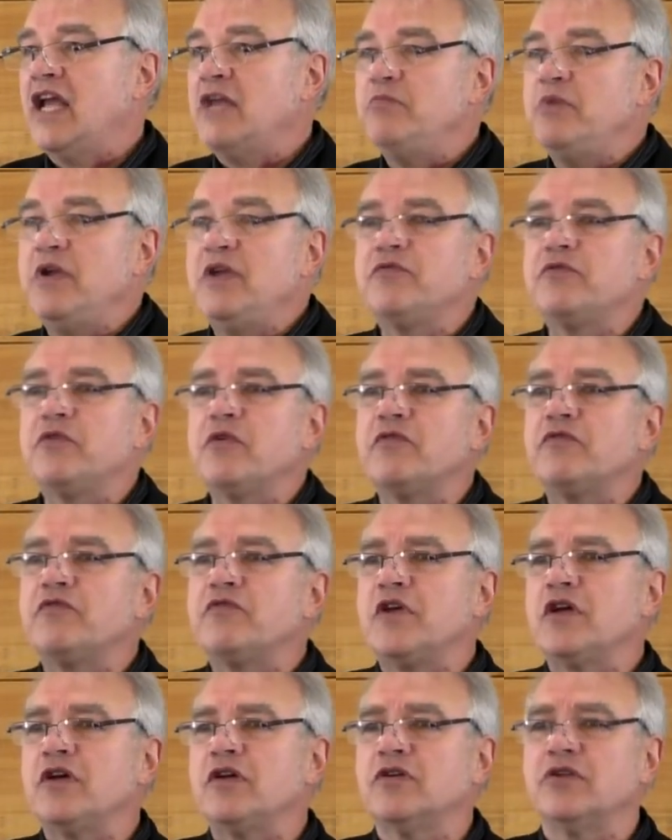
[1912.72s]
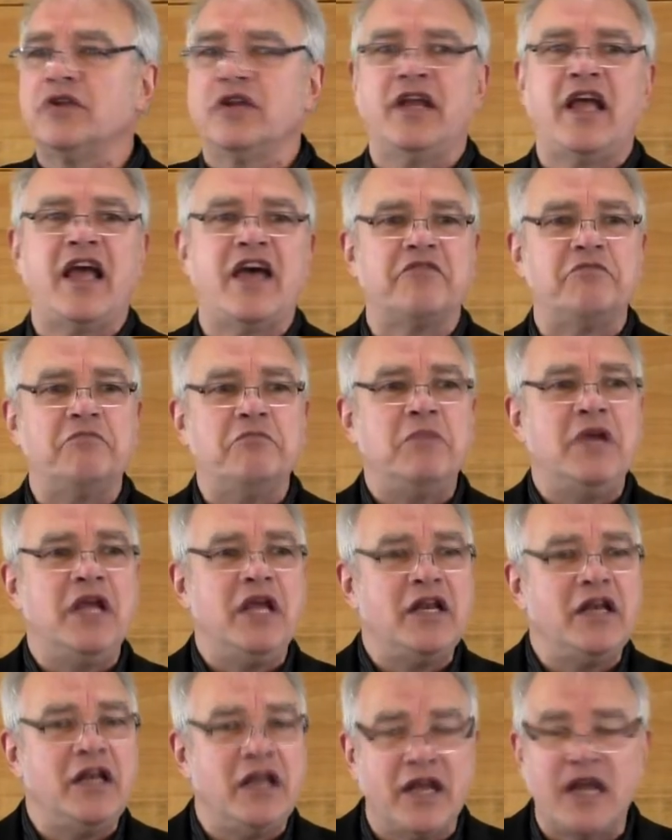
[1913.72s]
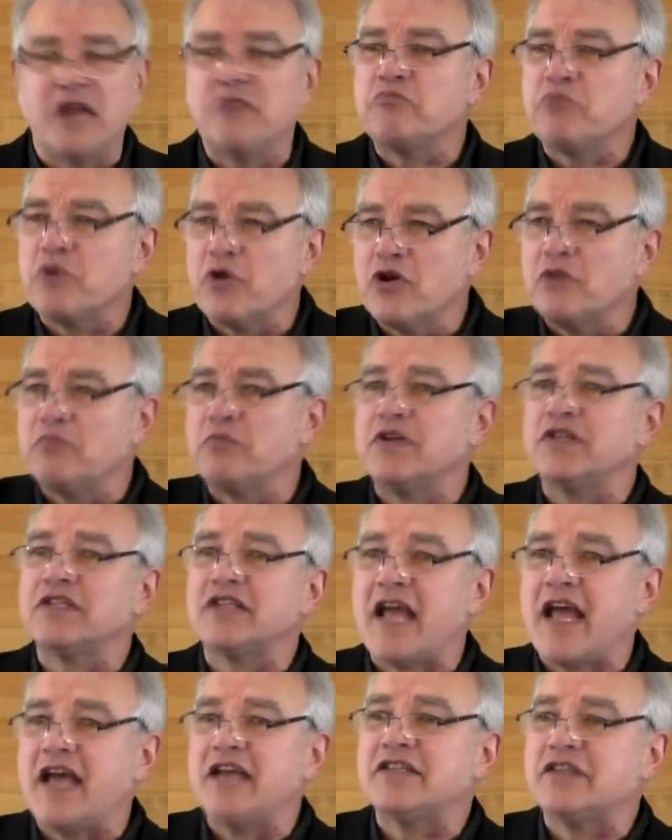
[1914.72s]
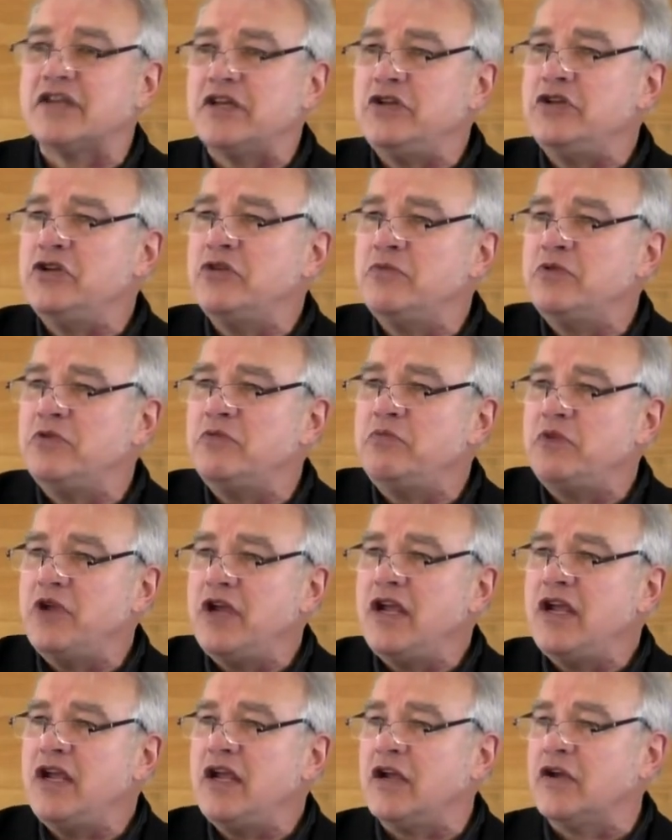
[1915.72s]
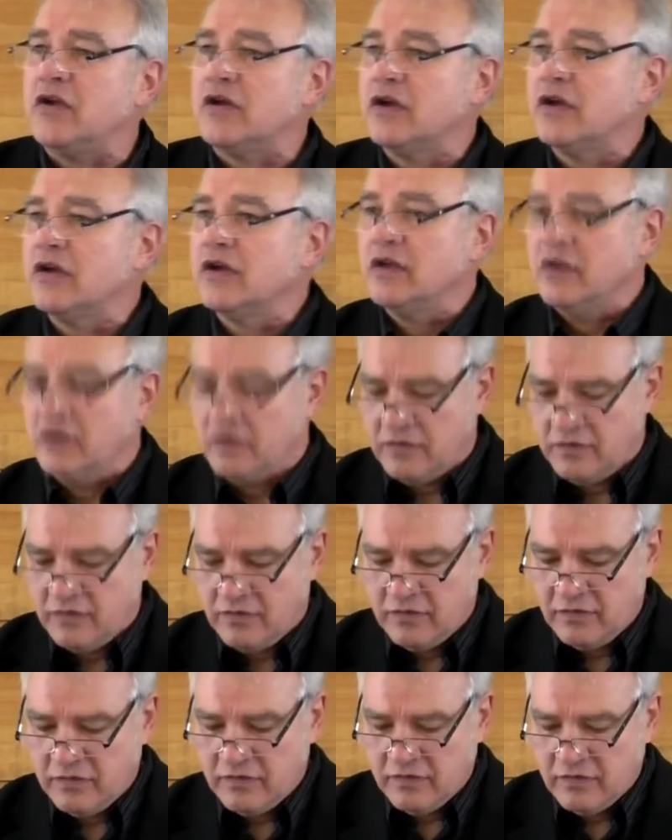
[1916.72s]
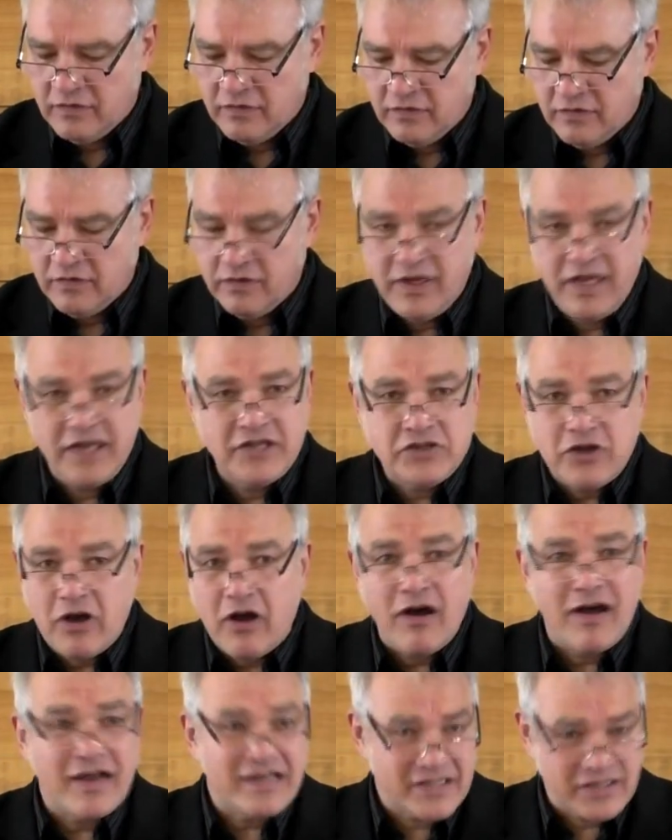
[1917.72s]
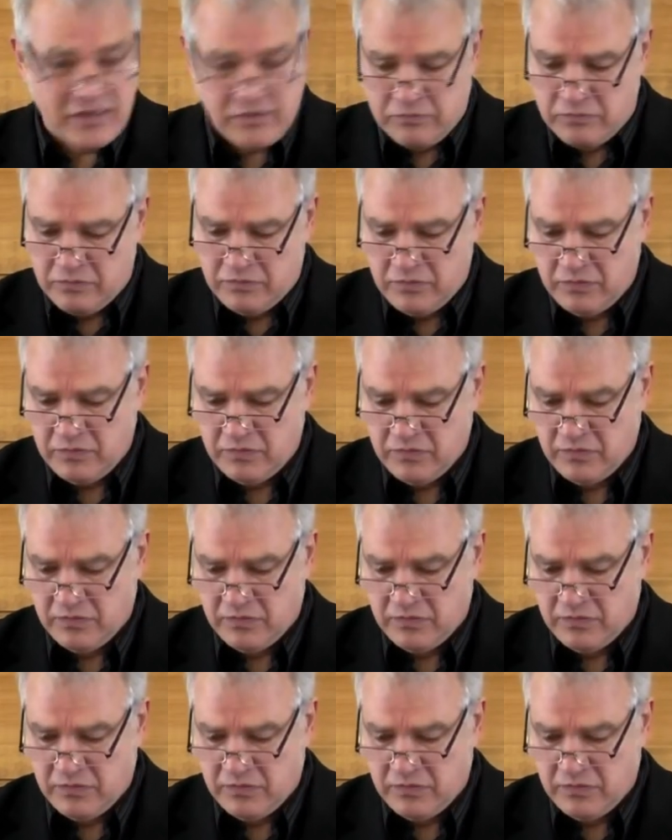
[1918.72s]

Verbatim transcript: and be fulfilled and have meaning and purpose as a human being. It's awesome.